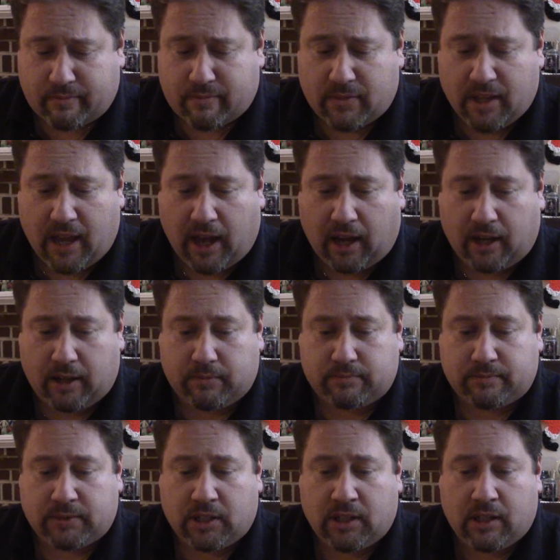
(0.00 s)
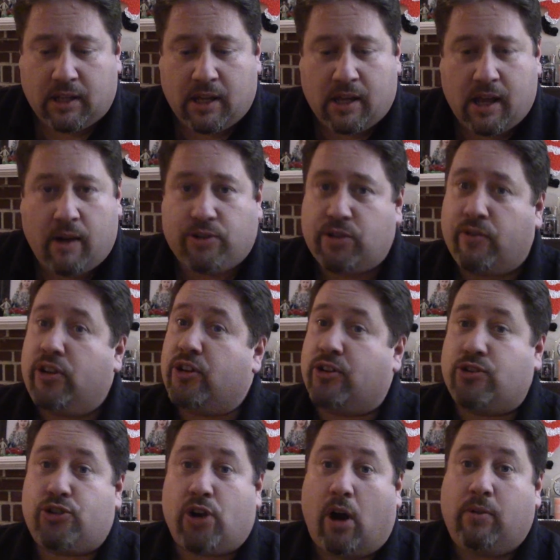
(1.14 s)
It was a really
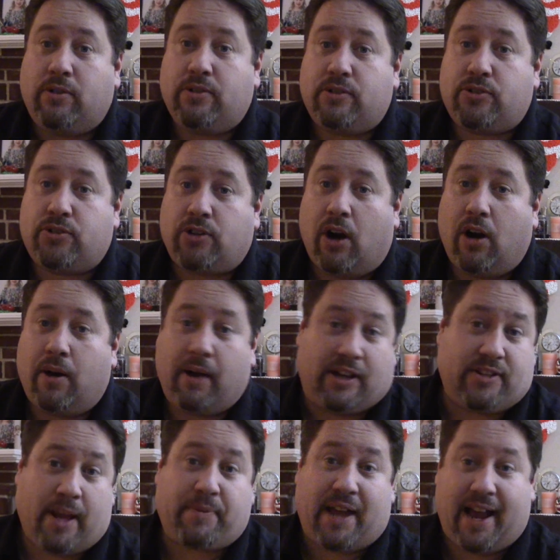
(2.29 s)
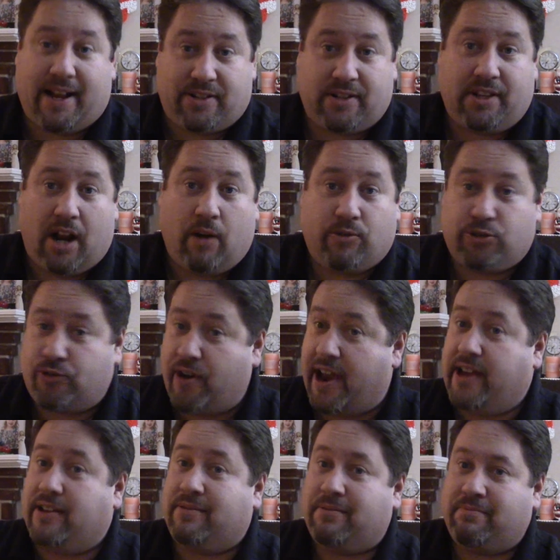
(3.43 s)
good show. So, except I had, it was
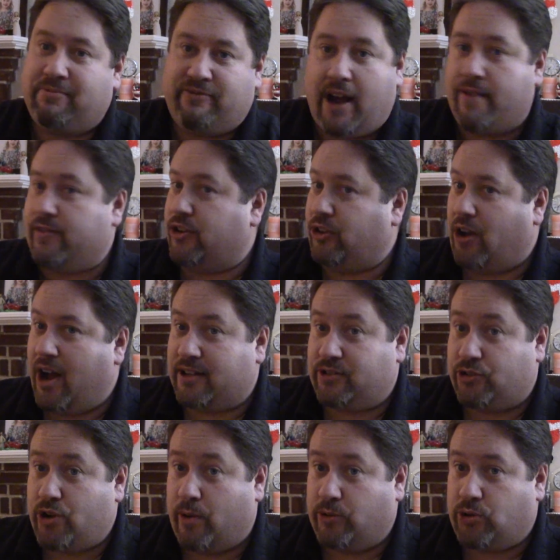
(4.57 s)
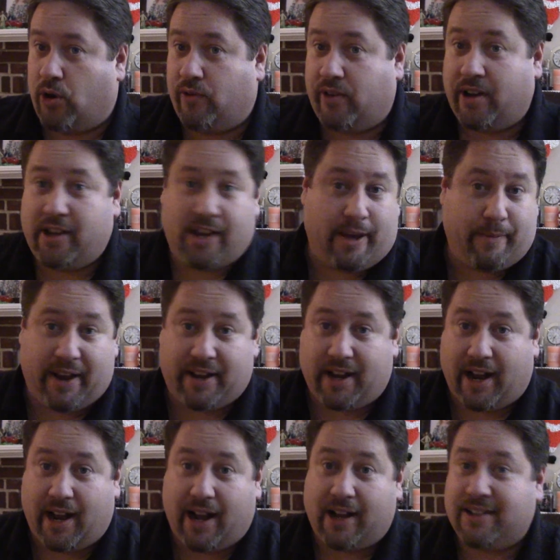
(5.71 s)
great. 5 o'clock, the show was over, in my
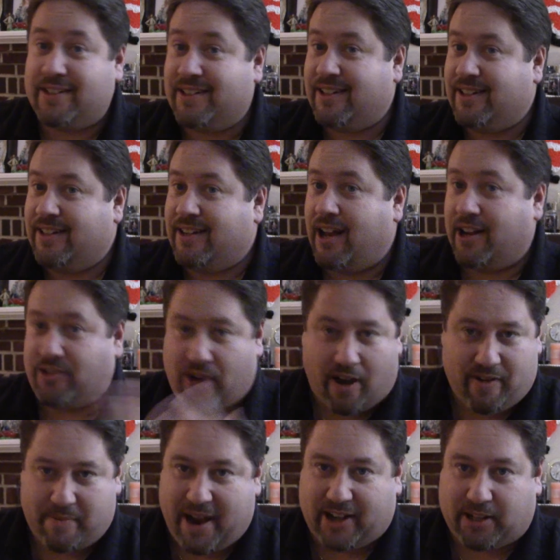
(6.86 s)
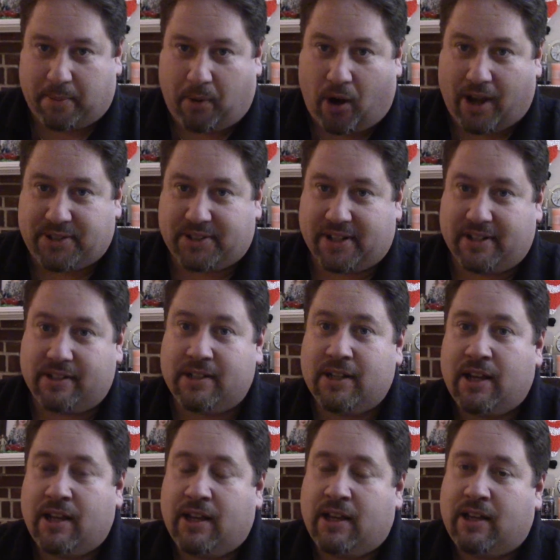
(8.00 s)
car, driving back to Boston
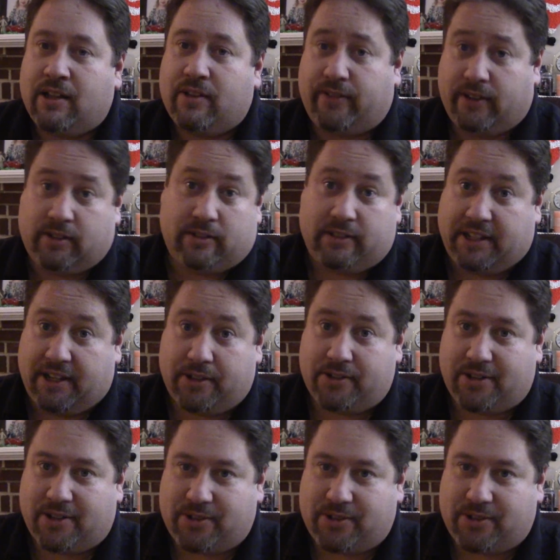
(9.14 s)
for Easter.